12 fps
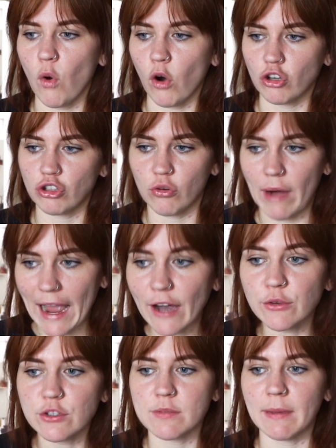or
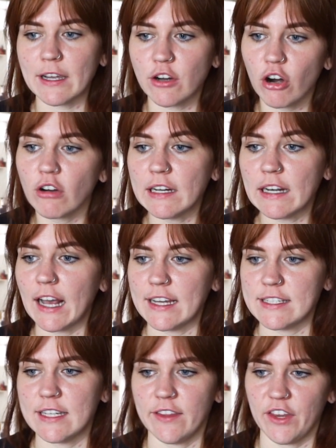ground my current
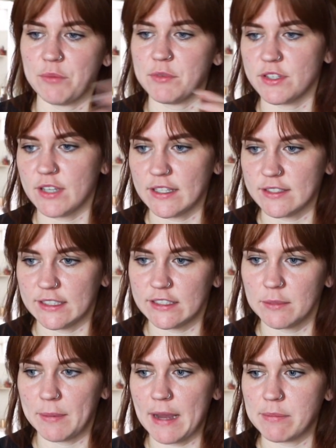idea that I'm discussing in
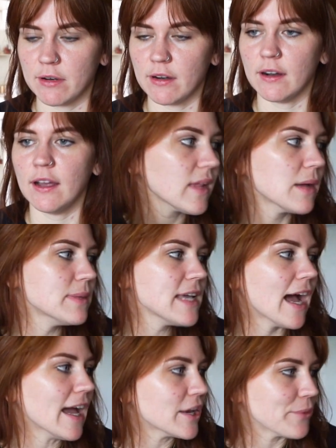the paper. But
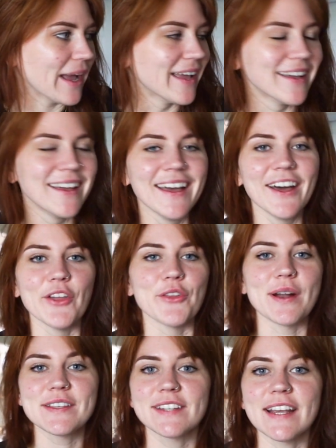yeah, anyway, the
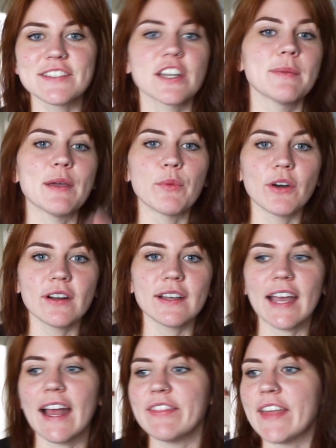rest of the day is gonna be
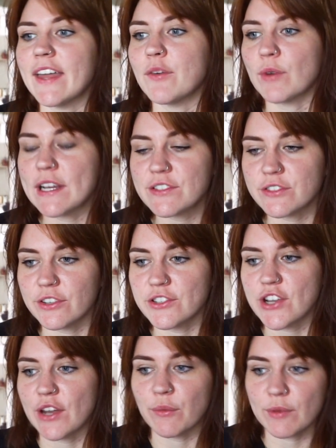work and then research
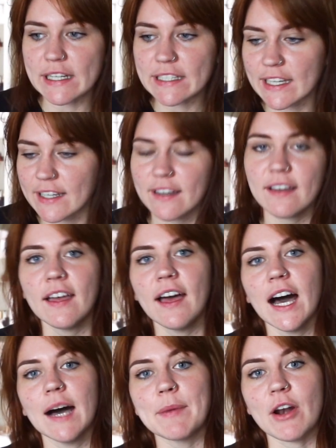and reading,
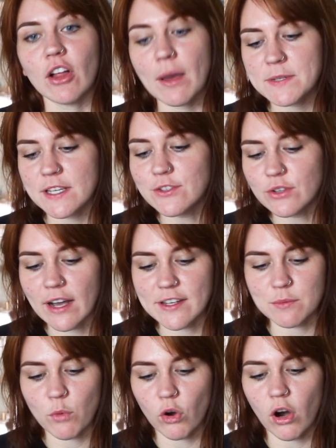um, and I'll update you
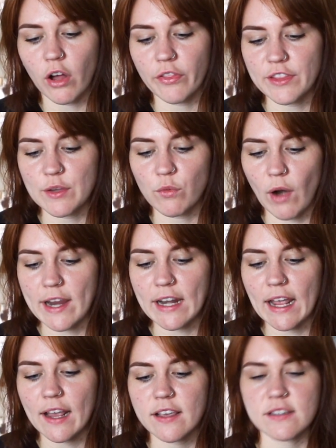guys more on the
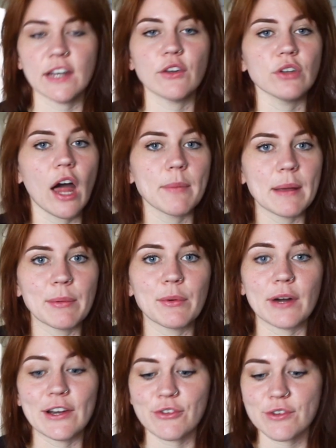writing, because I know a lot of people
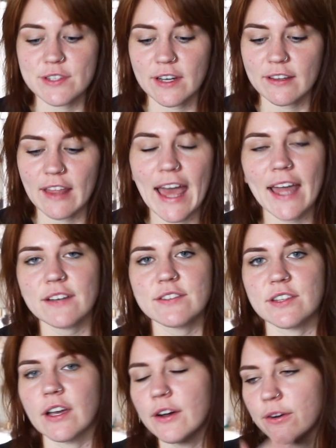are interested in that.
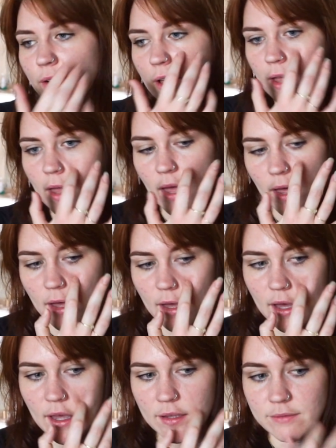So
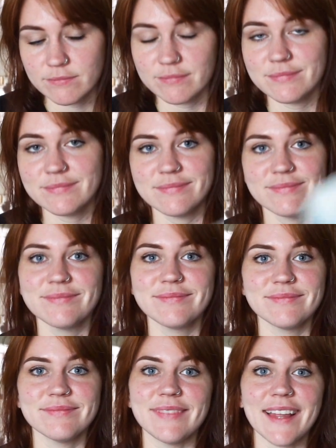uh,
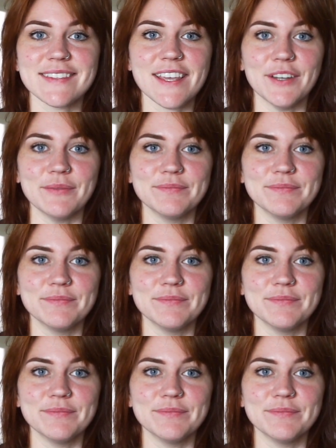that's it.